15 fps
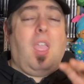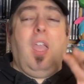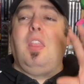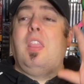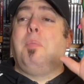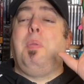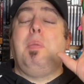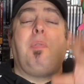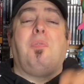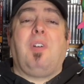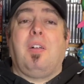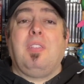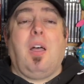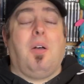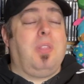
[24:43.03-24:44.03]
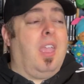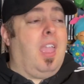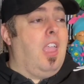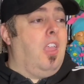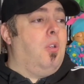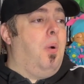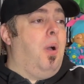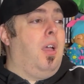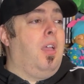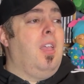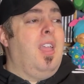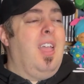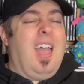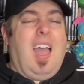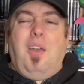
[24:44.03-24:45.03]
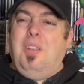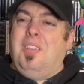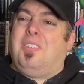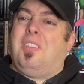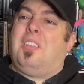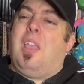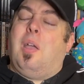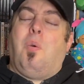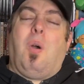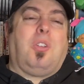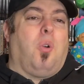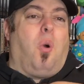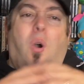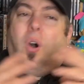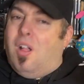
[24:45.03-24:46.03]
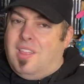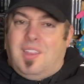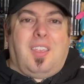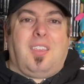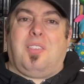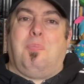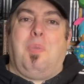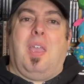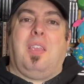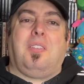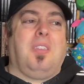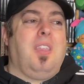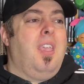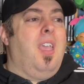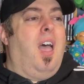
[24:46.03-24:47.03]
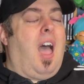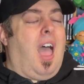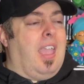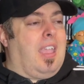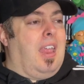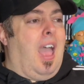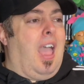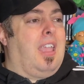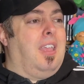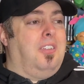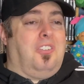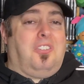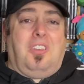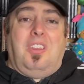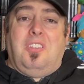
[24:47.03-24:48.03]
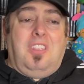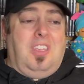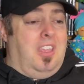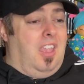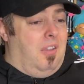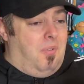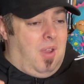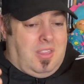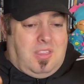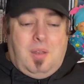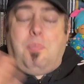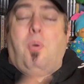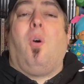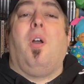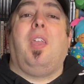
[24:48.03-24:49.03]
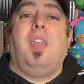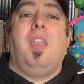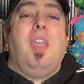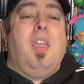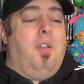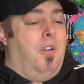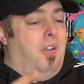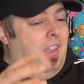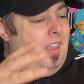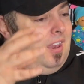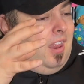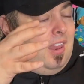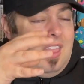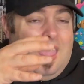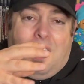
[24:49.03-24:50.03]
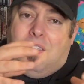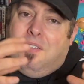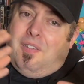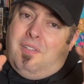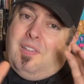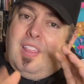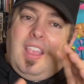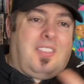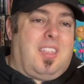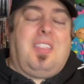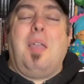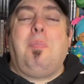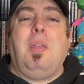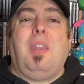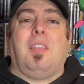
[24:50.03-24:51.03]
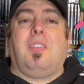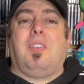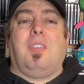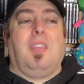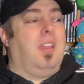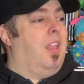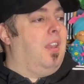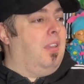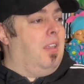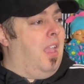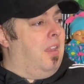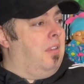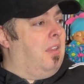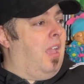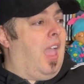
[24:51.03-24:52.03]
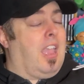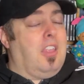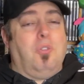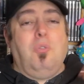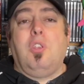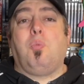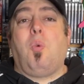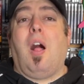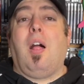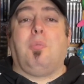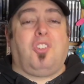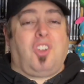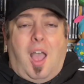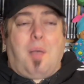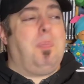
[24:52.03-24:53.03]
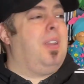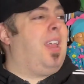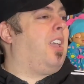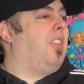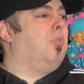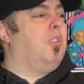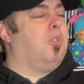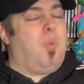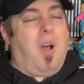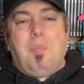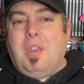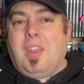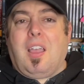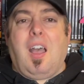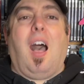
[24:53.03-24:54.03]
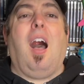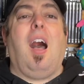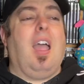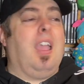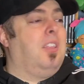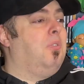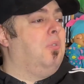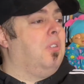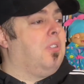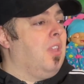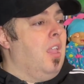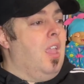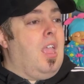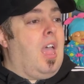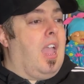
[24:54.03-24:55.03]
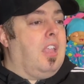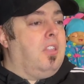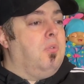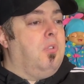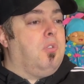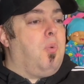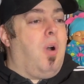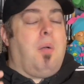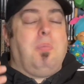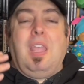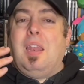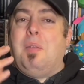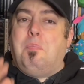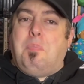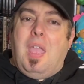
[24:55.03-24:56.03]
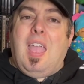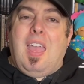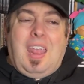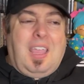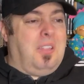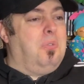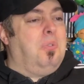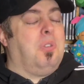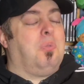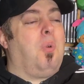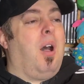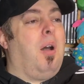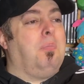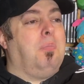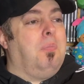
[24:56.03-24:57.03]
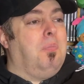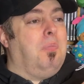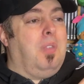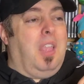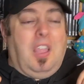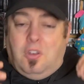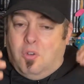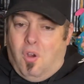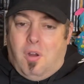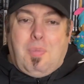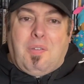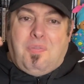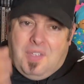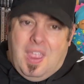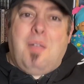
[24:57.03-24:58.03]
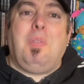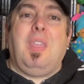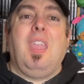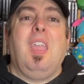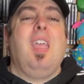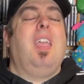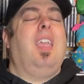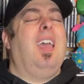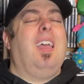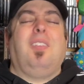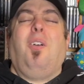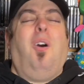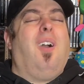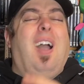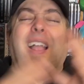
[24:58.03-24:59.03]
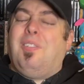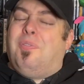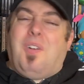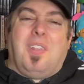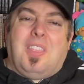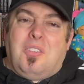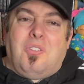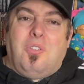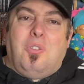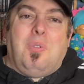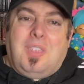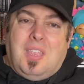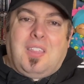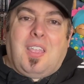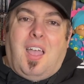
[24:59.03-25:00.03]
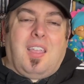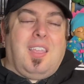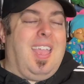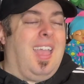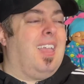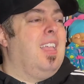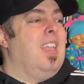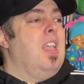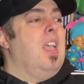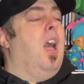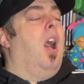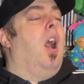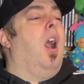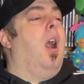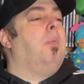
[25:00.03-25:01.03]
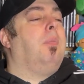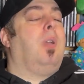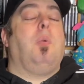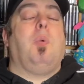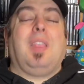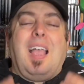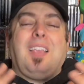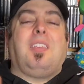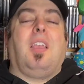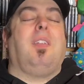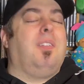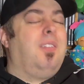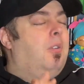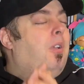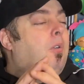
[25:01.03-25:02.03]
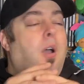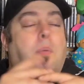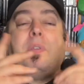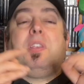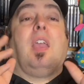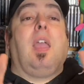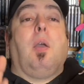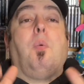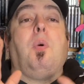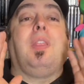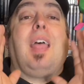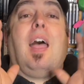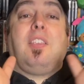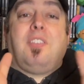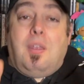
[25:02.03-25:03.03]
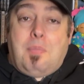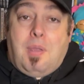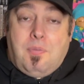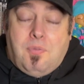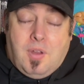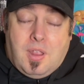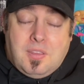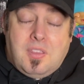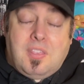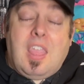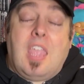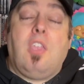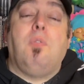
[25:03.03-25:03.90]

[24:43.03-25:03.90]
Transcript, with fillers: And then people found out like, hey, you know what? I don't need to sit there and watch all of this mess. I can I can just easily get right to the point. It, uh, it like less than 10 minutes and, and and i can do this while i'm shopping i can do this while i'm in the car i can do this i can do this while i'm laying in bed i can do this while i'm ignoring my family yeah all kinds of fun things you can do with tiktok yeah um and with that said i'm gonna say again with that said my friends thank